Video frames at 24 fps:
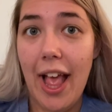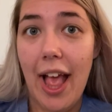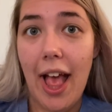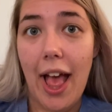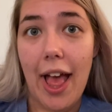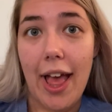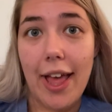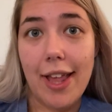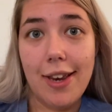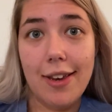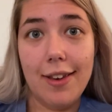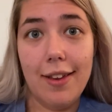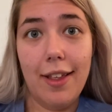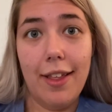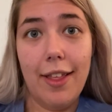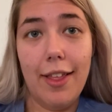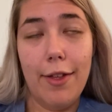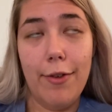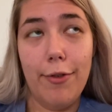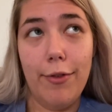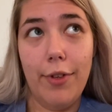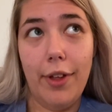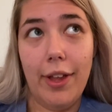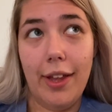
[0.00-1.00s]
and
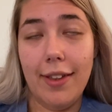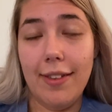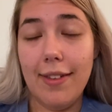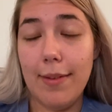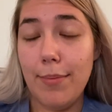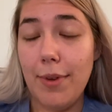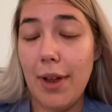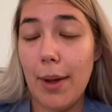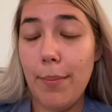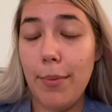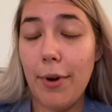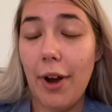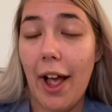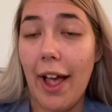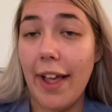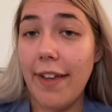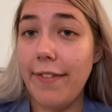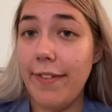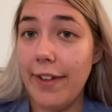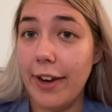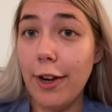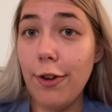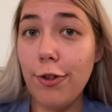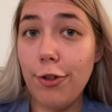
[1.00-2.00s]
in September I
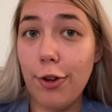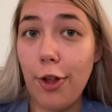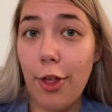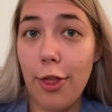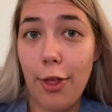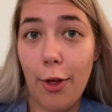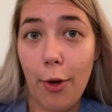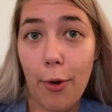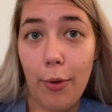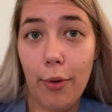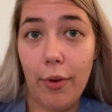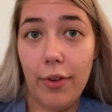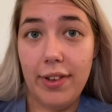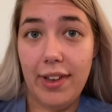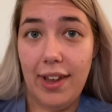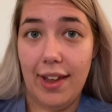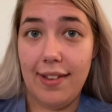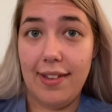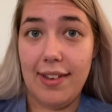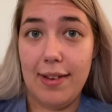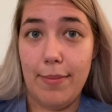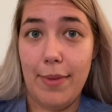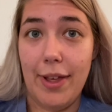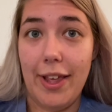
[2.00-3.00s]
finished the Old
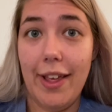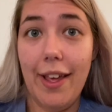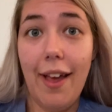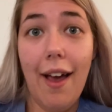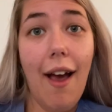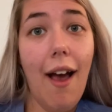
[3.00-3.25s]
Testament.